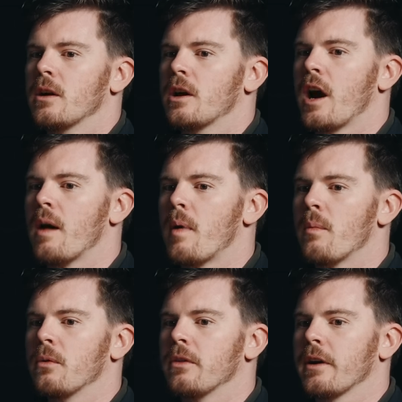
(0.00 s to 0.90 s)
come
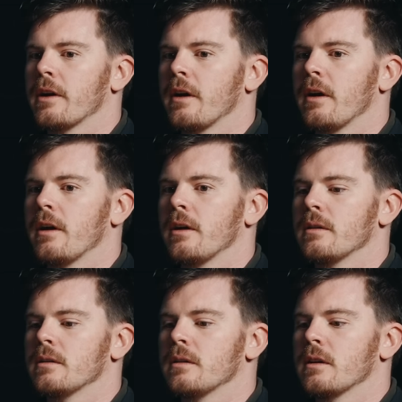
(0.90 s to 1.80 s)
up with like
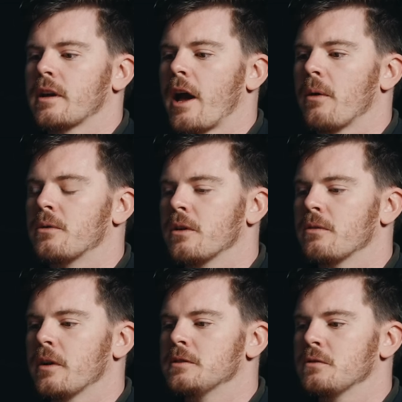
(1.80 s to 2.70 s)
a
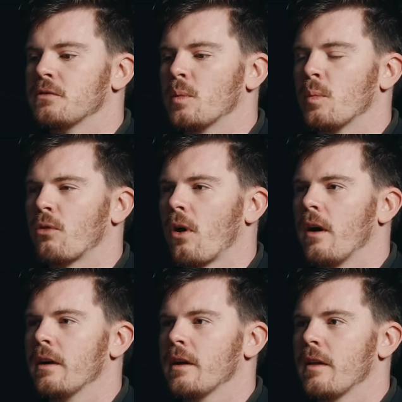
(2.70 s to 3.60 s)
counteroffensive from
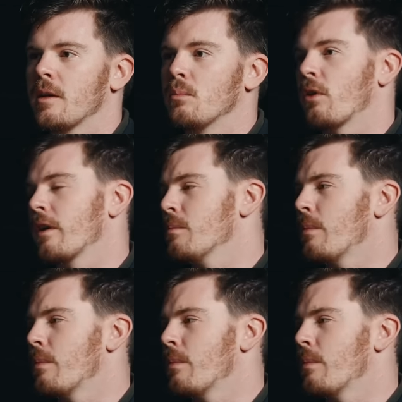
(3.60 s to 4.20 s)
abroad and then bring them